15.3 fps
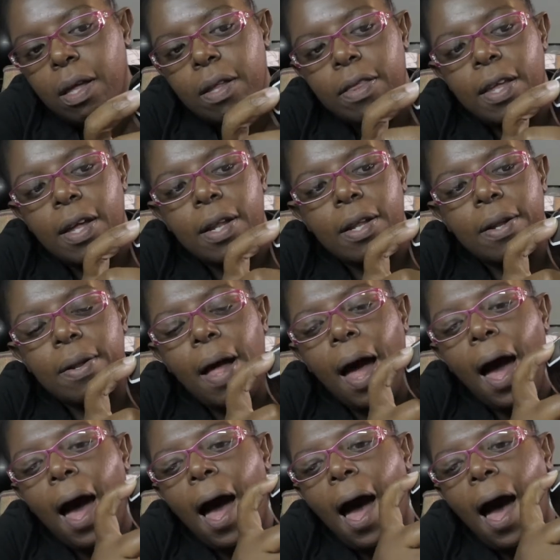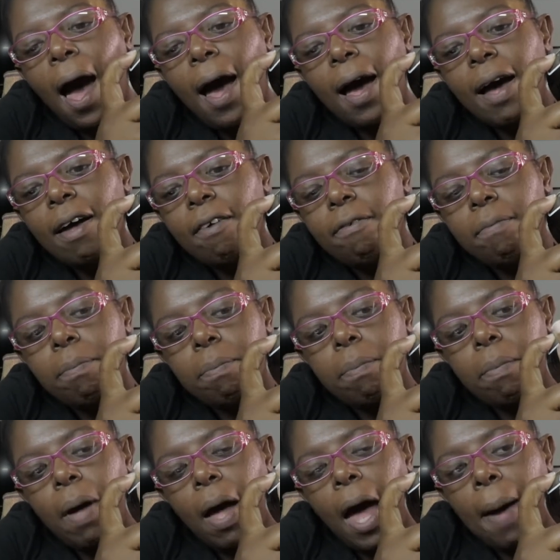Then I
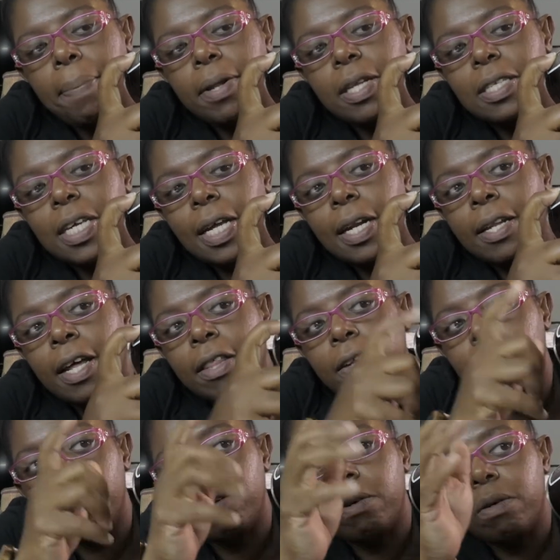happened to see in another,